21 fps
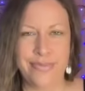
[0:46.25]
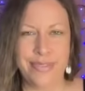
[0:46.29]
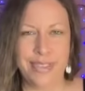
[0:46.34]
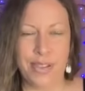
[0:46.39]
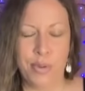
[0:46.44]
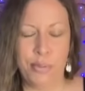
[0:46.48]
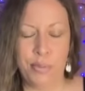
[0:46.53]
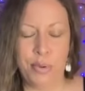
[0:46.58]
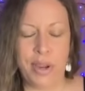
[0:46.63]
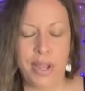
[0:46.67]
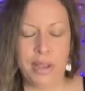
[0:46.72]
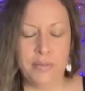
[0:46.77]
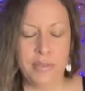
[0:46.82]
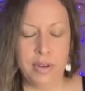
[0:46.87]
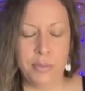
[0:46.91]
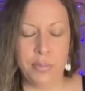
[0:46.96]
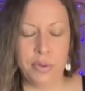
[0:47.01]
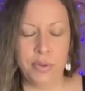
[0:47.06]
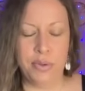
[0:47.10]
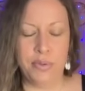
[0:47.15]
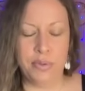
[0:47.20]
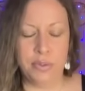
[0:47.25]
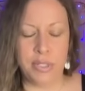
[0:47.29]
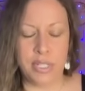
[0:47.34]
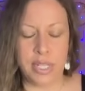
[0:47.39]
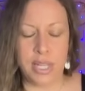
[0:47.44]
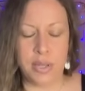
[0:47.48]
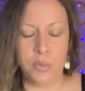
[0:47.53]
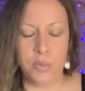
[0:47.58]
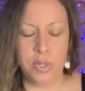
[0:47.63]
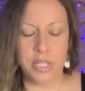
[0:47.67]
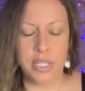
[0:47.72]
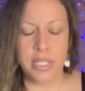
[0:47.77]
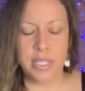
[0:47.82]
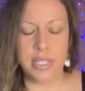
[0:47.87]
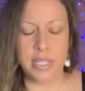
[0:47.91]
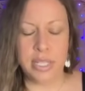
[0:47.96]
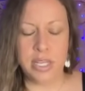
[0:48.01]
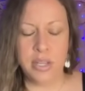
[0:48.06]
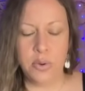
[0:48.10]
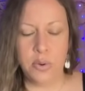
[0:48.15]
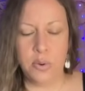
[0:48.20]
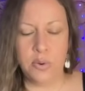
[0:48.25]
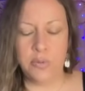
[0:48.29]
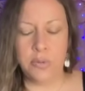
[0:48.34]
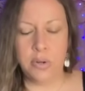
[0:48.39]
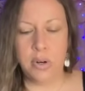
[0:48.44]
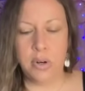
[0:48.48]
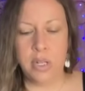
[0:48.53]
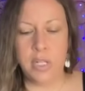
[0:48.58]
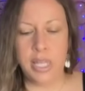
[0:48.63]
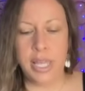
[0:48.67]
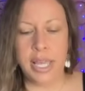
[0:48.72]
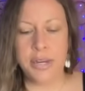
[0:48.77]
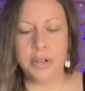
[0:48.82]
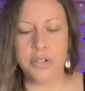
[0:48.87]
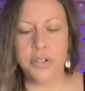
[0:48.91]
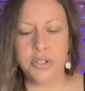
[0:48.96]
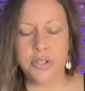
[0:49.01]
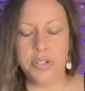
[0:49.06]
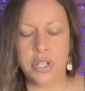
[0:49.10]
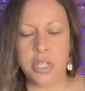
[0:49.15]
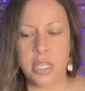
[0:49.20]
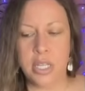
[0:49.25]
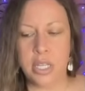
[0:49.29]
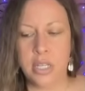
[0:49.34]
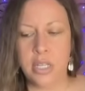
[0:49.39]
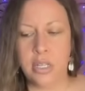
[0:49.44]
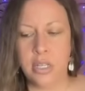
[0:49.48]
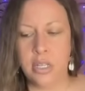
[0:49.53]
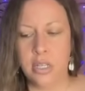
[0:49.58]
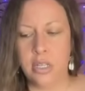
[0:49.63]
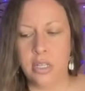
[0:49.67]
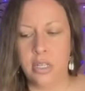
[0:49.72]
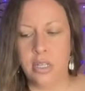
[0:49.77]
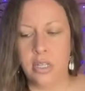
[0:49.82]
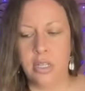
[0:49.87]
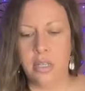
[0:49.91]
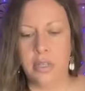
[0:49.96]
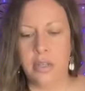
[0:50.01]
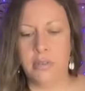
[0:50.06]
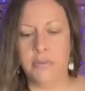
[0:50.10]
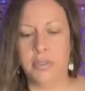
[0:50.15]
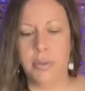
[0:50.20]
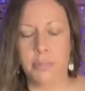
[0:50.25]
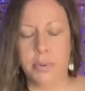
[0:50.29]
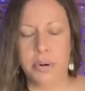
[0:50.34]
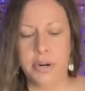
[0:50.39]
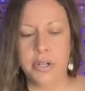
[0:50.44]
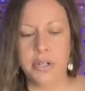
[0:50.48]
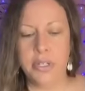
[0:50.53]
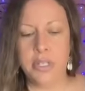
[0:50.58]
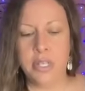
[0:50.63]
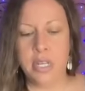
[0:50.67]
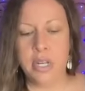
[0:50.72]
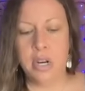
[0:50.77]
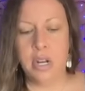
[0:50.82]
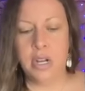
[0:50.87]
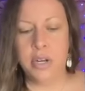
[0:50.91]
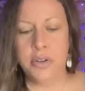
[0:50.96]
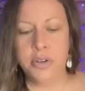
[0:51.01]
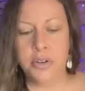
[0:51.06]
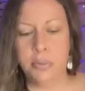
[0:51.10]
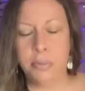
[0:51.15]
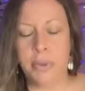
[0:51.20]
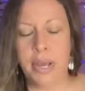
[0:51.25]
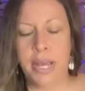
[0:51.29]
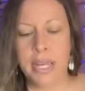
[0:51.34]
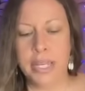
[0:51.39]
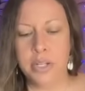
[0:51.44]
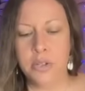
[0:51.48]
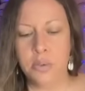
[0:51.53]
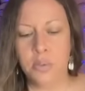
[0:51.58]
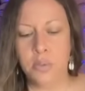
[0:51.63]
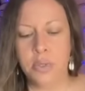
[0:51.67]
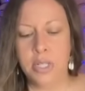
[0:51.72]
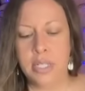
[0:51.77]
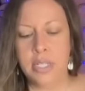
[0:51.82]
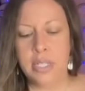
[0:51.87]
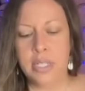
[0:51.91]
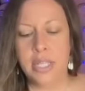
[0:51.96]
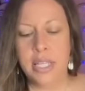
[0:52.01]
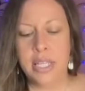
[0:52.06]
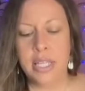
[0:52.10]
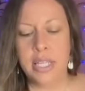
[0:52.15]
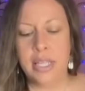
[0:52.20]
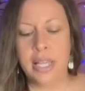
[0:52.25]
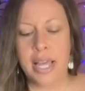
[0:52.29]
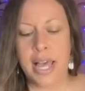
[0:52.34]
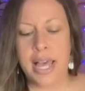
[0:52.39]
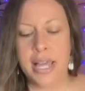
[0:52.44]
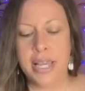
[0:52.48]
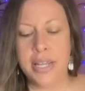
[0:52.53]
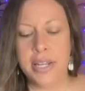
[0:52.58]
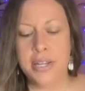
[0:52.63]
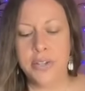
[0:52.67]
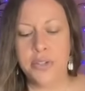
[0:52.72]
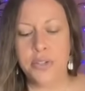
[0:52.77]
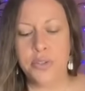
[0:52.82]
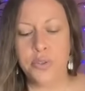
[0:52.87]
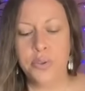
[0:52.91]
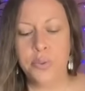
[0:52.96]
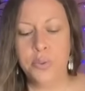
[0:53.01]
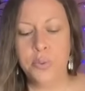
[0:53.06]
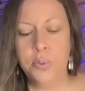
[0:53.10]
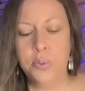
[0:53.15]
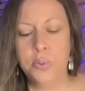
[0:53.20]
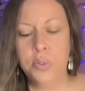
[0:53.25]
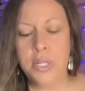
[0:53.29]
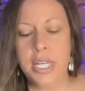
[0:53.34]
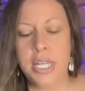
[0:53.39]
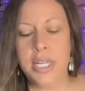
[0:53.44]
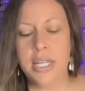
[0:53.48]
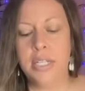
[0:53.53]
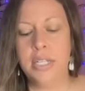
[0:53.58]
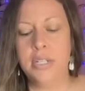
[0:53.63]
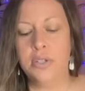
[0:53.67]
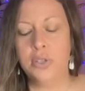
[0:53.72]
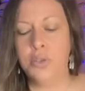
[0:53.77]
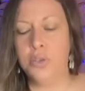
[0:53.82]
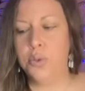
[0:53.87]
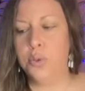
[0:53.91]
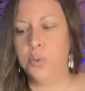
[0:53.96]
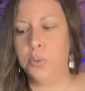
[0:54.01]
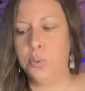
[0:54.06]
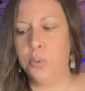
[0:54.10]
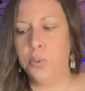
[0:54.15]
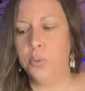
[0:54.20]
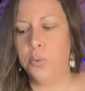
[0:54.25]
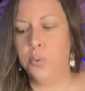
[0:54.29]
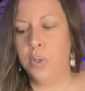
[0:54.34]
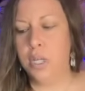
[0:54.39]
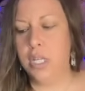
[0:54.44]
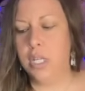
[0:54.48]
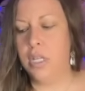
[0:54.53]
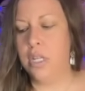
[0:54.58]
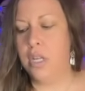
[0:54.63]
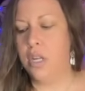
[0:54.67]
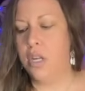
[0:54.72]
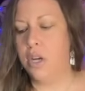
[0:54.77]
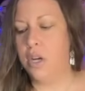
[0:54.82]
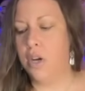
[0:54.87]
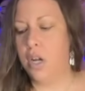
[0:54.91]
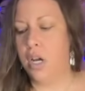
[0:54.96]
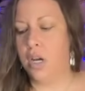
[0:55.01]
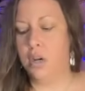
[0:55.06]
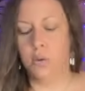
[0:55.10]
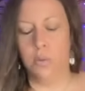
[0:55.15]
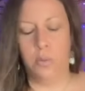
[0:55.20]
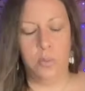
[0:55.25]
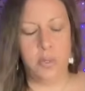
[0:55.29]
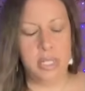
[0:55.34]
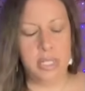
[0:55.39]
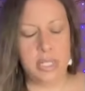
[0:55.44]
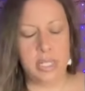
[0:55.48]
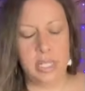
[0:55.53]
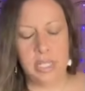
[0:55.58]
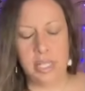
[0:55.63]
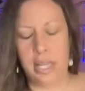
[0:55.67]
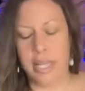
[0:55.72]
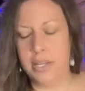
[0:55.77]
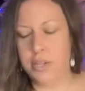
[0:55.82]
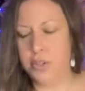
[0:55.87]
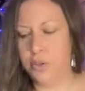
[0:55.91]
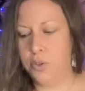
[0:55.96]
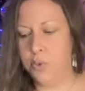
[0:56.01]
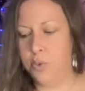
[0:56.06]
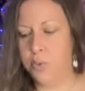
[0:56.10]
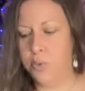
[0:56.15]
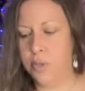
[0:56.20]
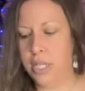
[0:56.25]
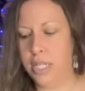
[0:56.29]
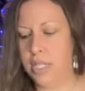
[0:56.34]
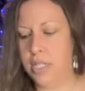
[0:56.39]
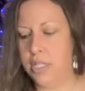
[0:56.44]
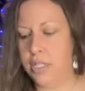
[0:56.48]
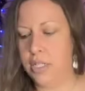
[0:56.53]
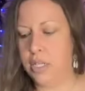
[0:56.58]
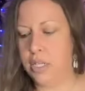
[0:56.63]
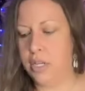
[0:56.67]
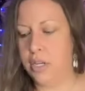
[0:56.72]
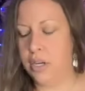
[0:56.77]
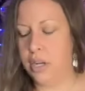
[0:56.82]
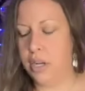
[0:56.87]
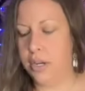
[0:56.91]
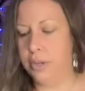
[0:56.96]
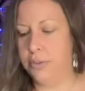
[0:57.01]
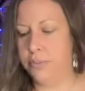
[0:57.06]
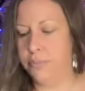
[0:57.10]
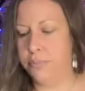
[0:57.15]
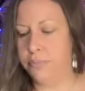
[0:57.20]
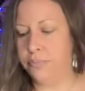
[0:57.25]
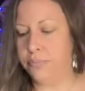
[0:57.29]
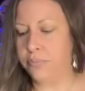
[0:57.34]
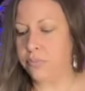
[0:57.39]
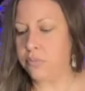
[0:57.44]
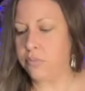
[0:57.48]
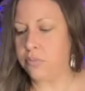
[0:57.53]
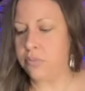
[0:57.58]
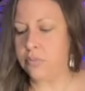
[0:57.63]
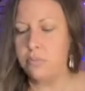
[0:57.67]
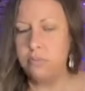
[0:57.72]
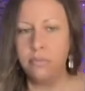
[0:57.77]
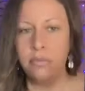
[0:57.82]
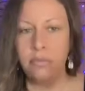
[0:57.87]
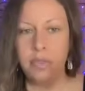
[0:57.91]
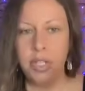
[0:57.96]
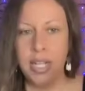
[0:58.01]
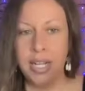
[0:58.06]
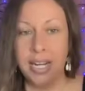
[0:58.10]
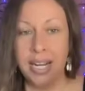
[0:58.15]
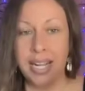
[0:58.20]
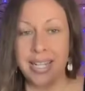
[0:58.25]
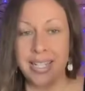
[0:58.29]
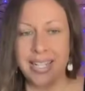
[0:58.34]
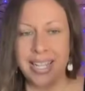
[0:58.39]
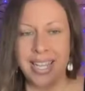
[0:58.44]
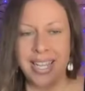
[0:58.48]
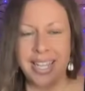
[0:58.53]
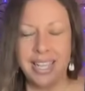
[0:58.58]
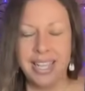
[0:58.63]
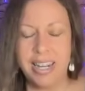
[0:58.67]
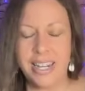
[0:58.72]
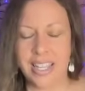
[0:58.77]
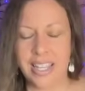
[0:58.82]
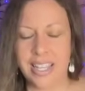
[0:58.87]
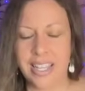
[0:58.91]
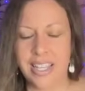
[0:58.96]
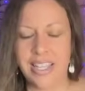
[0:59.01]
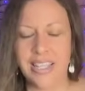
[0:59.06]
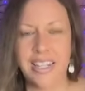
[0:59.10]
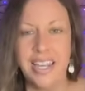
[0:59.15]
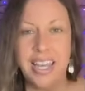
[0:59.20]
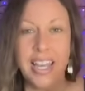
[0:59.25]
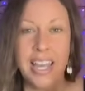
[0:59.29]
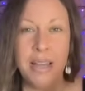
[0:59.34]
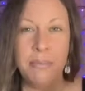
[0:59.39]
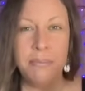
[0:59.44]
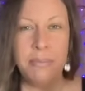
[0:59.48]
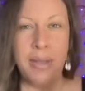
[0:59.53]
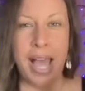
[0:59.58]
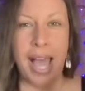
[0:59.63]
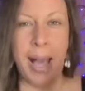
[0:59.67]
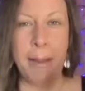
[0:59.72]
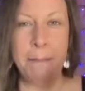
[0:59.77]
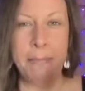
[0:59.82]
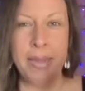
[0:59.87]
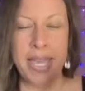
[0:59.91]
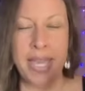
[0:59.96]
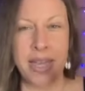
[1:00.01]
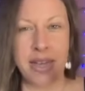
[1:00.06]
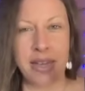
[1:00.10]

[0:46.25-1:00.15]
Hope you're having a beautiful day. What is the overall energy? The person on your mind, what is it that you need to know? What is it that you need to know? Not taking it. Okay, I'm happy.